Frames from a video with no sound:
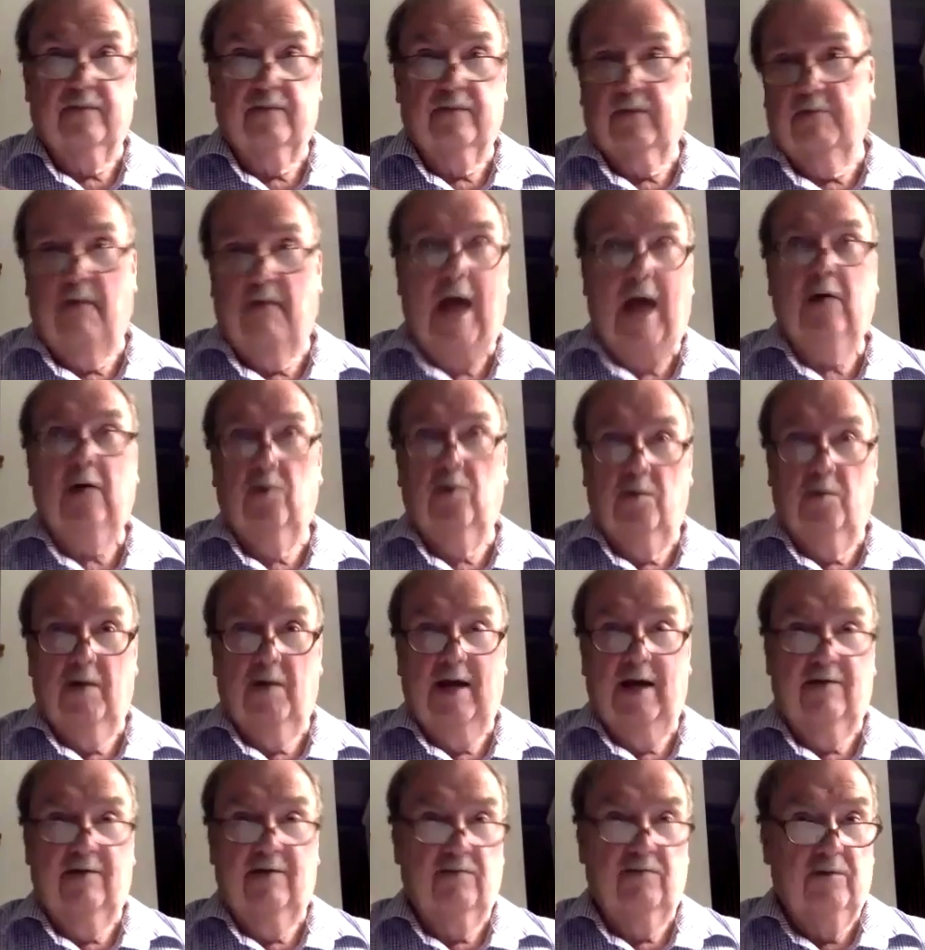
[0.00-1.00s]

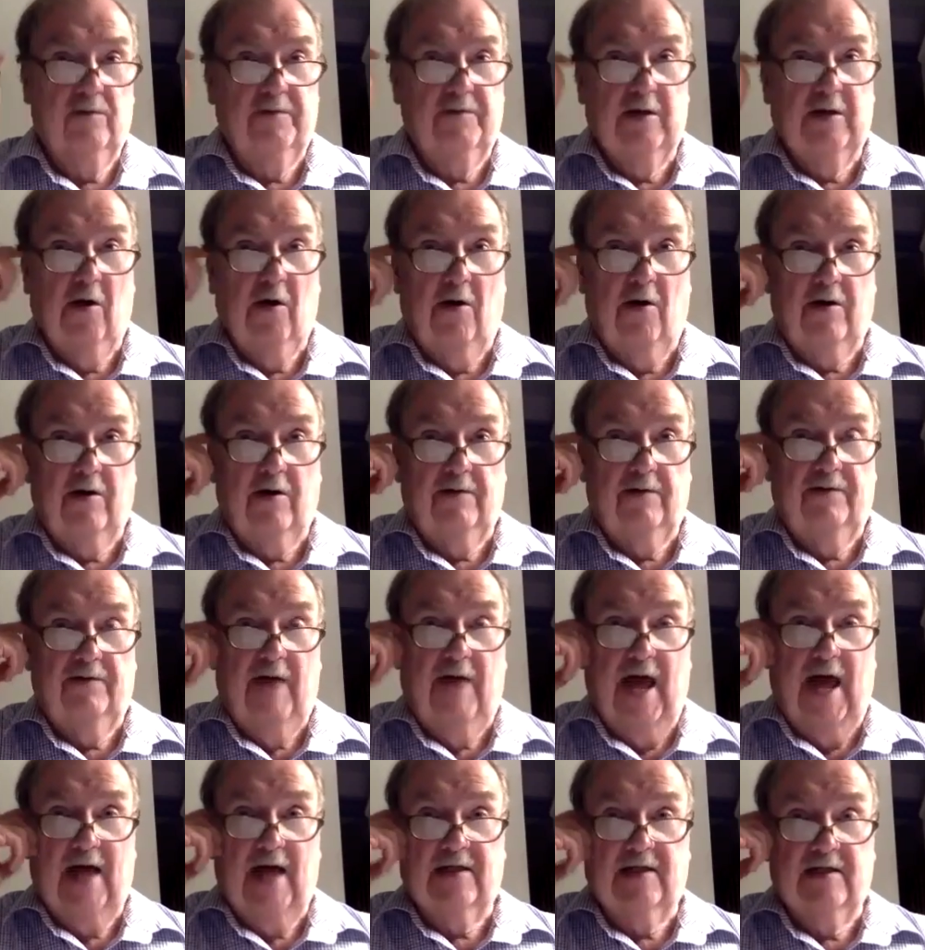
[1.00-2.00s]
microwave would be
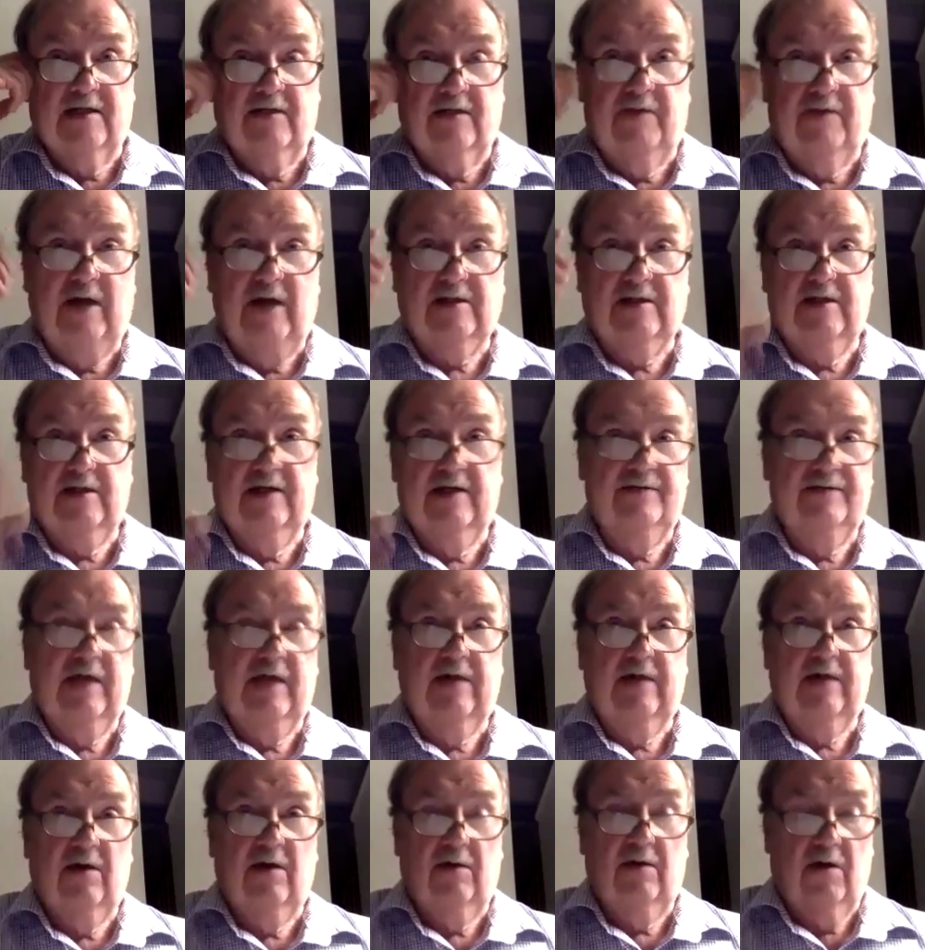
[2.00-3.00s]
artifacts, especially if
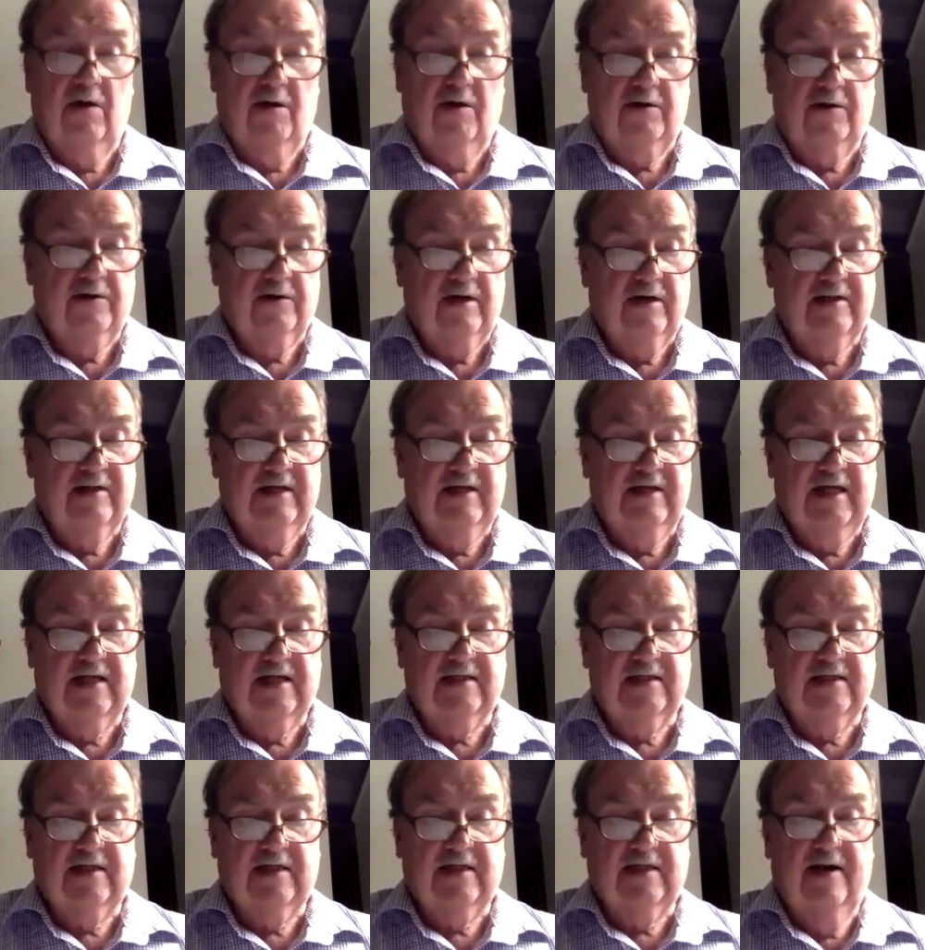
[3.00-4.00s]
they no longer
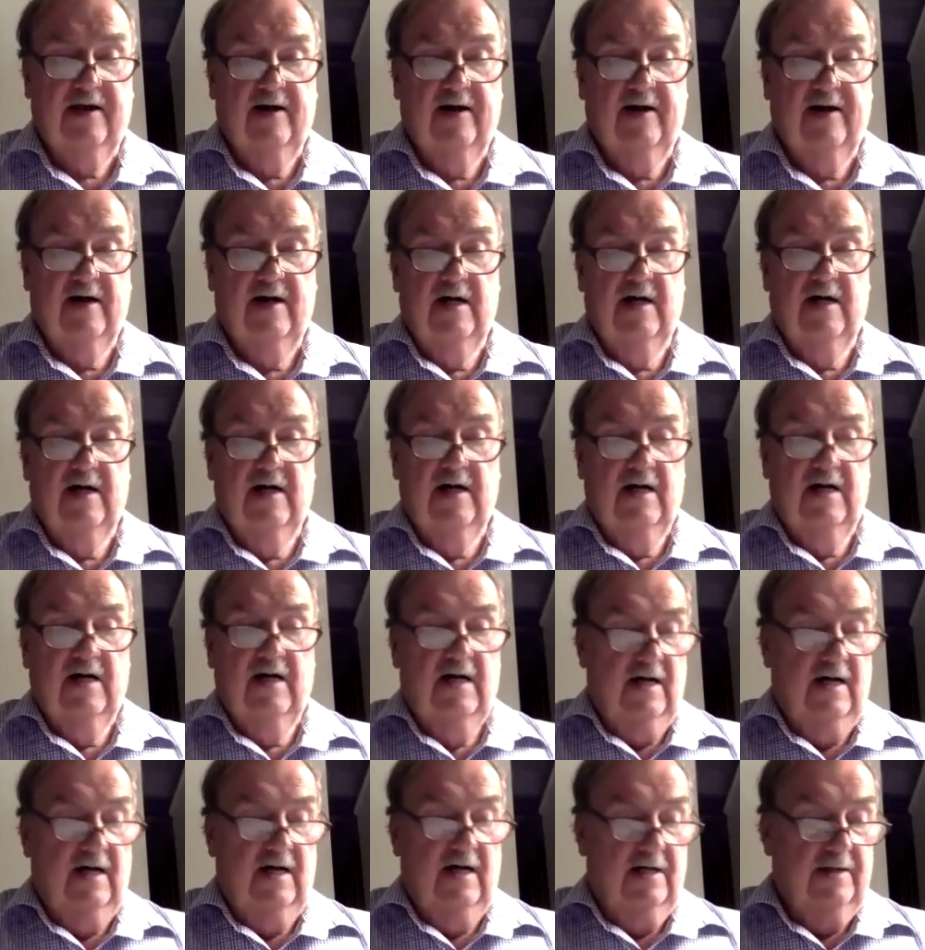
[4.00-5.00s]
exist.
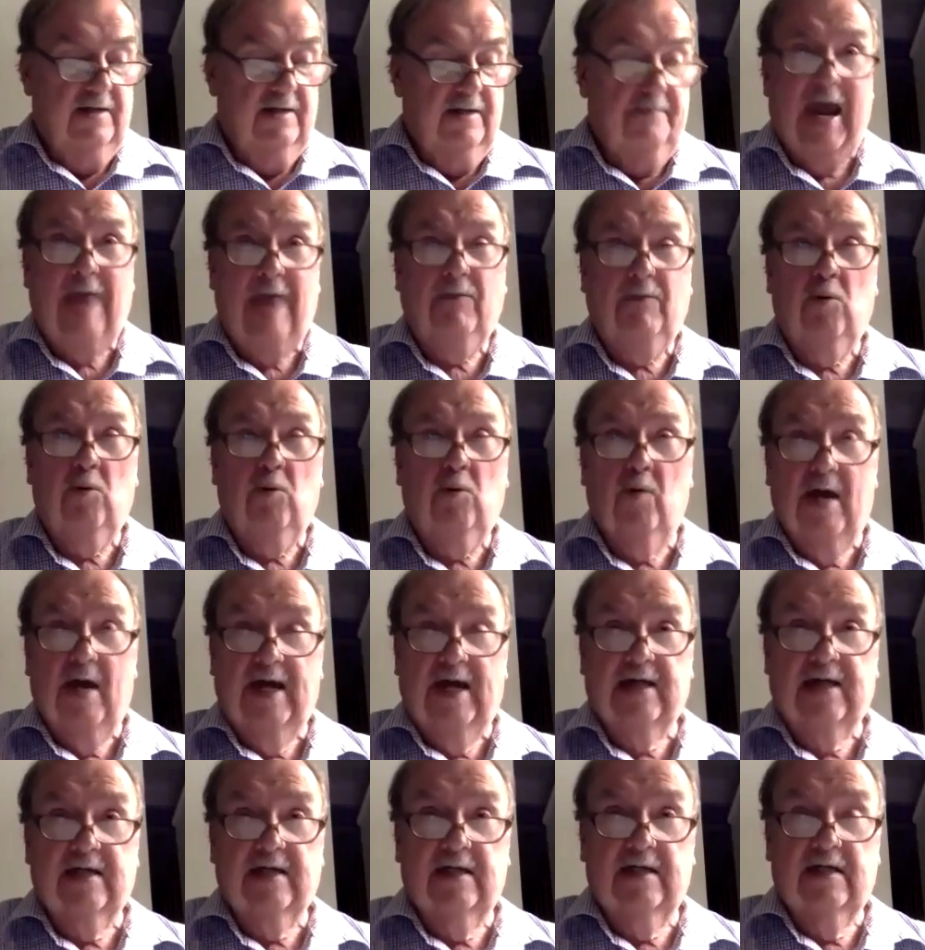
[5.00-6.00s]
The
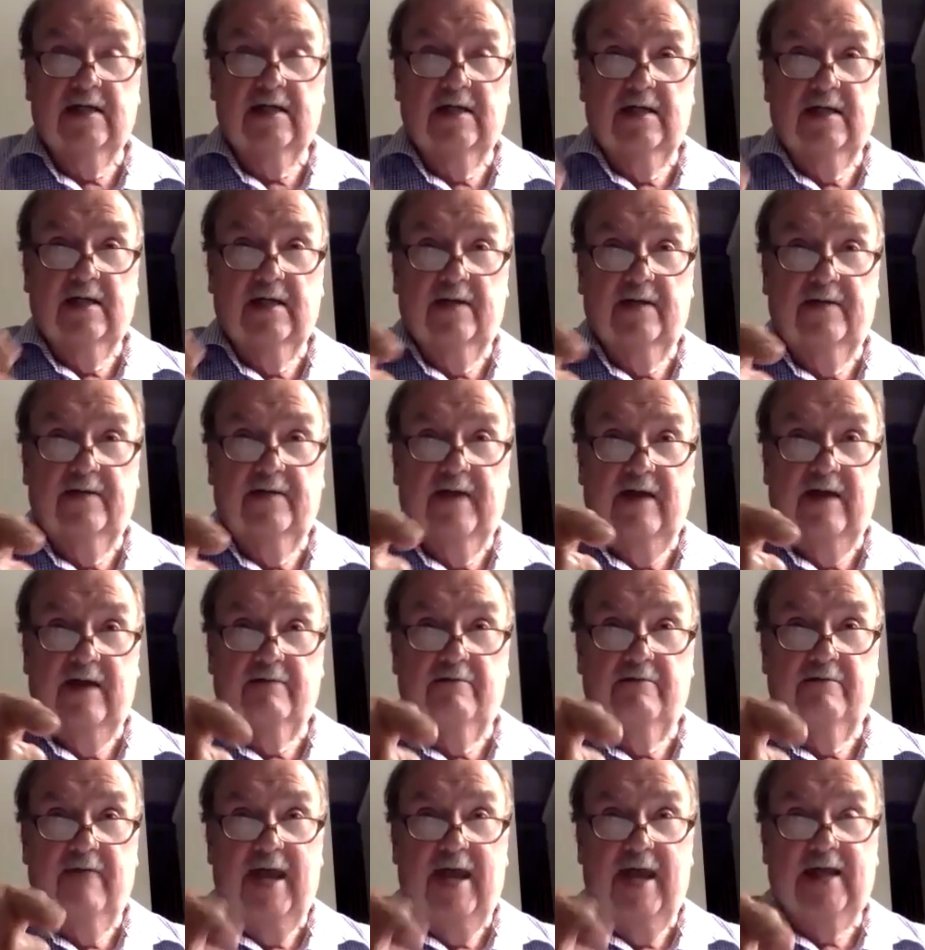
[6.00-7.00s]
paperweight
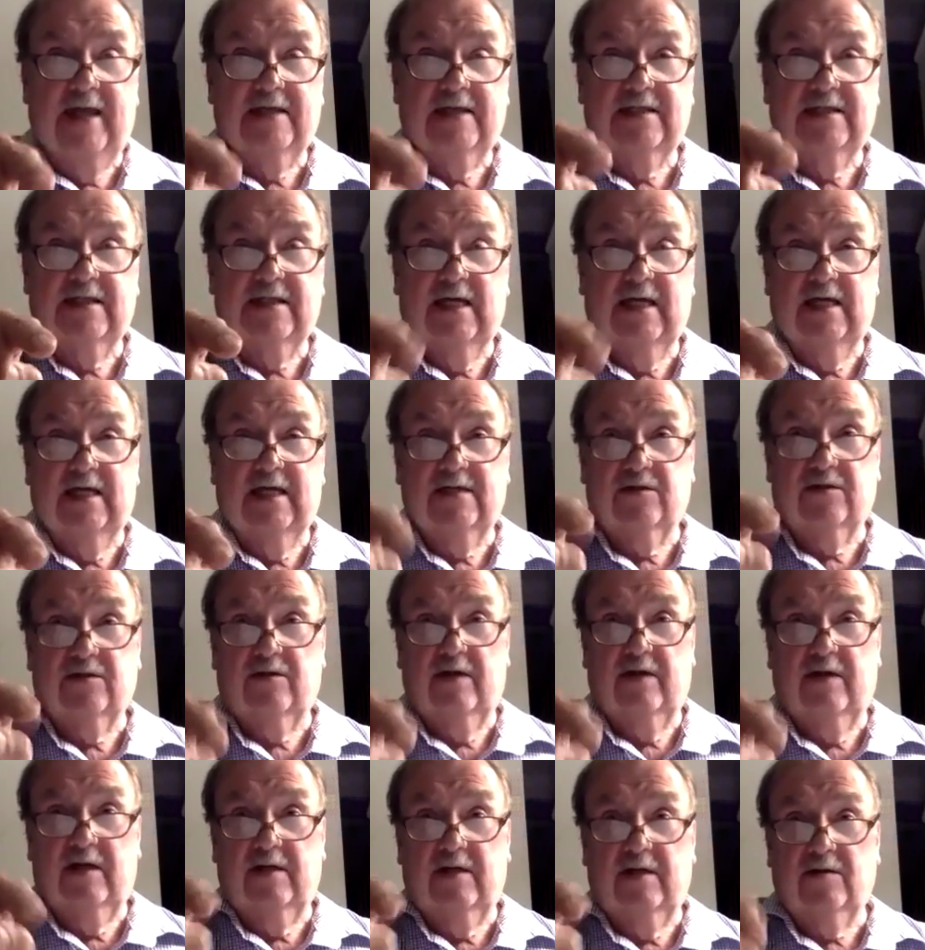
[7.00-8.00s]
that makes
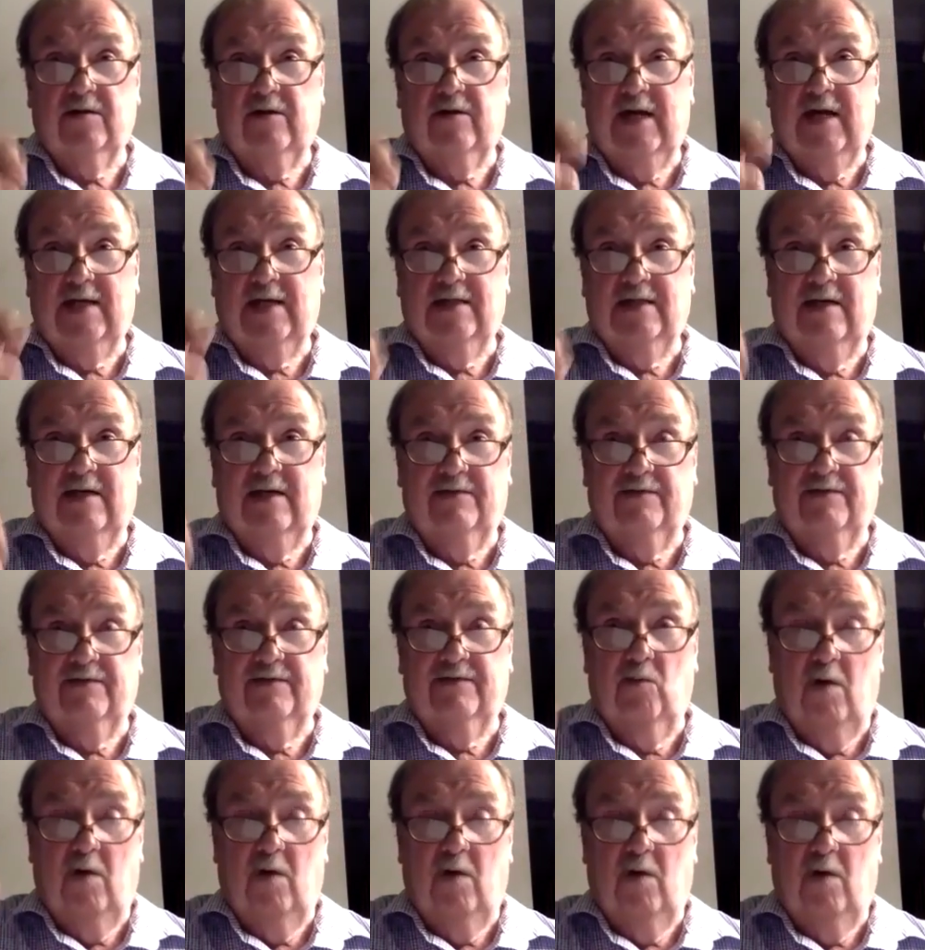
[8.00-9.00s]
transit
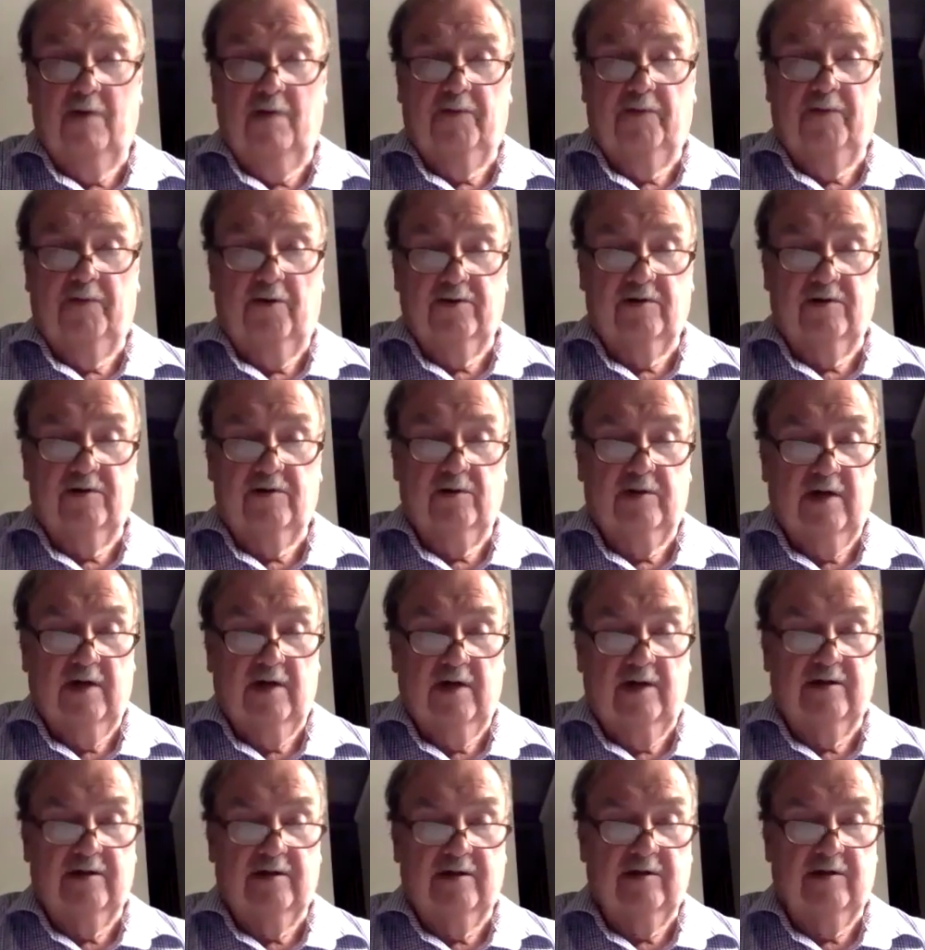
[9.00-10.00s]
from one person to
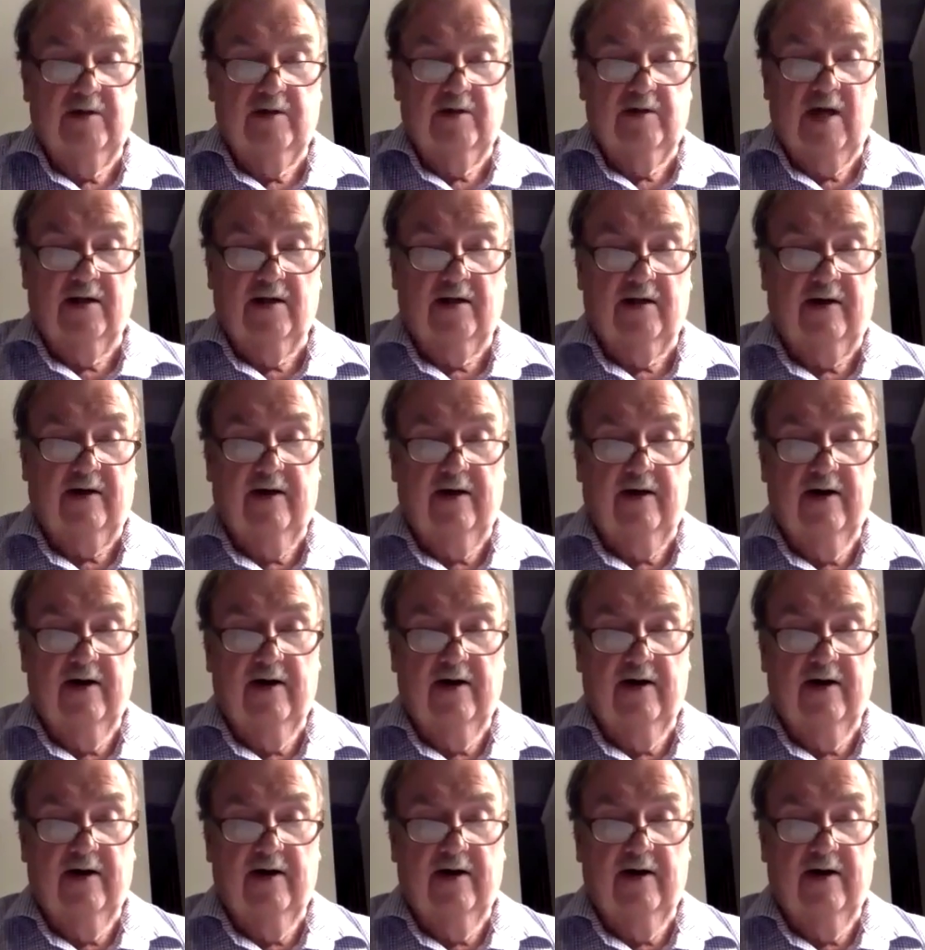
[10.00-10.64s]
another,